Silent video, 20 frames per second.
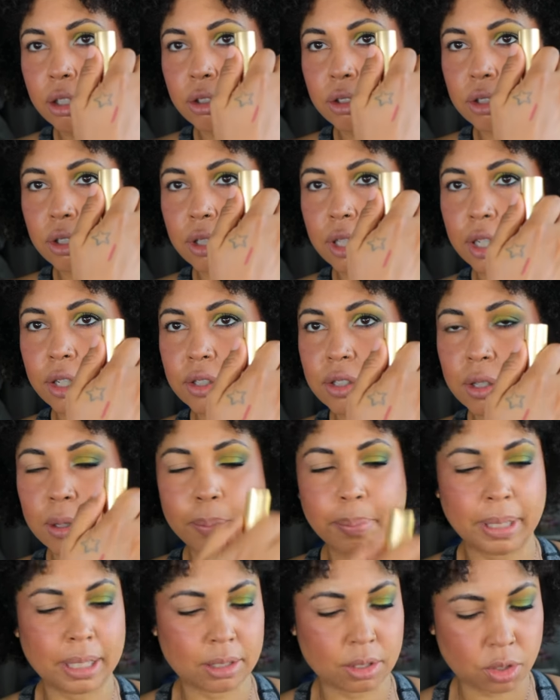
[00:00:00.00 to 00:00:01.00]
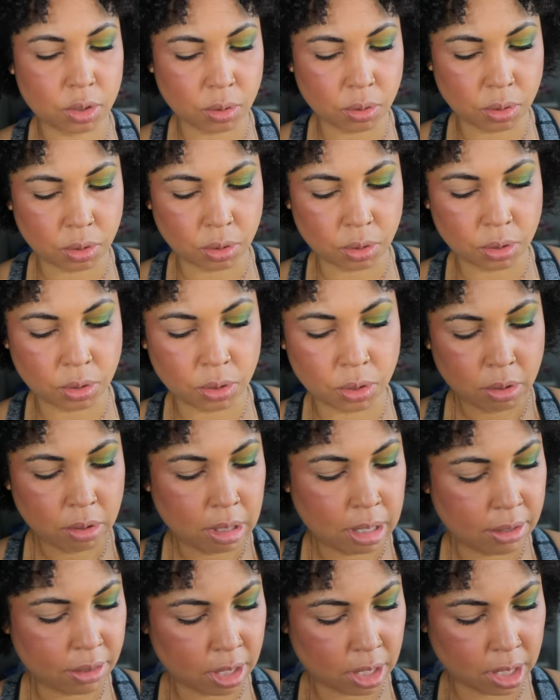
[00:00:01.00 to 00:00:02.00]
So there's the pencil,
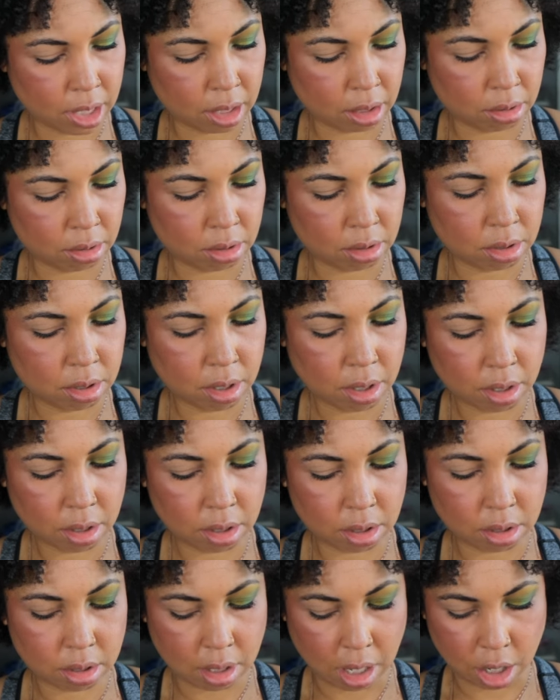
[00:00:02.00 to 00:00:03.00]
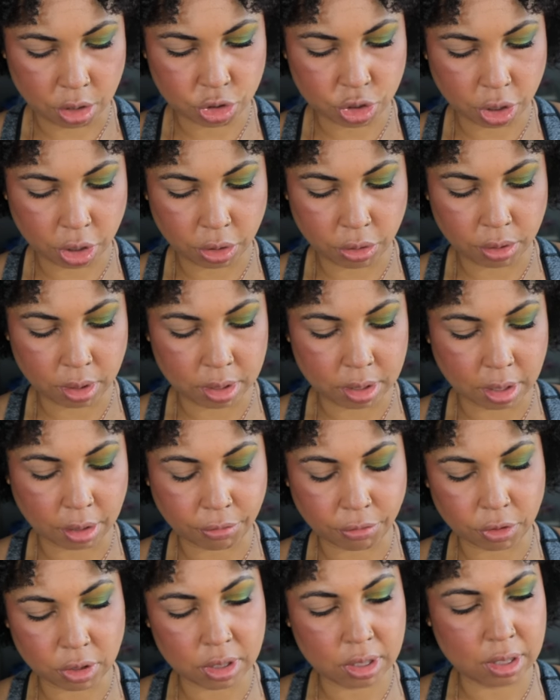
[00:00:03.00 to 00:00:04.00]
and then I'll show you the
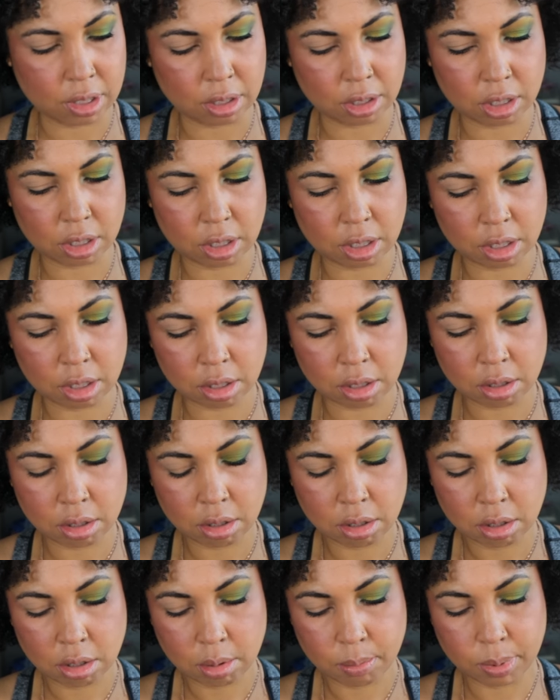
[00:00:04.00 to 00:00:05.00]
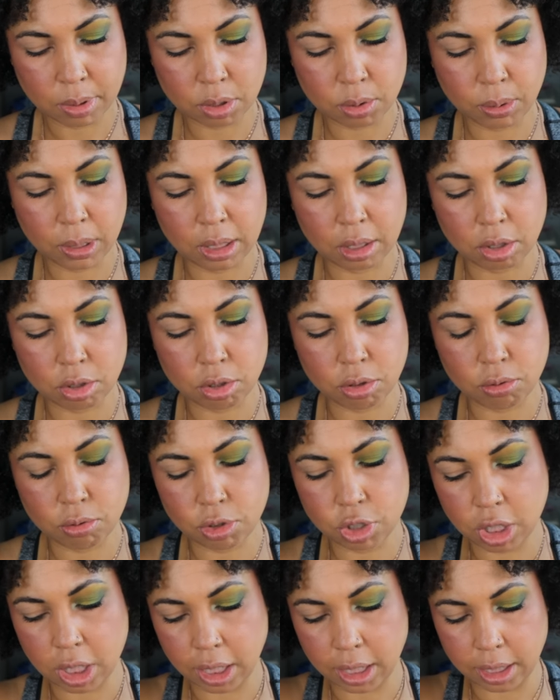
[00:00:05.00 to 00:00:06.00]
differences between the two
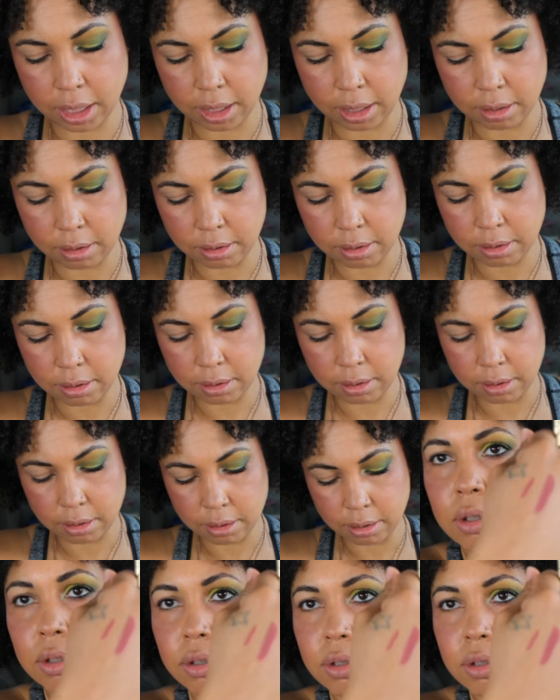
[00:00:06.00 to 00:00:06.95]
shades.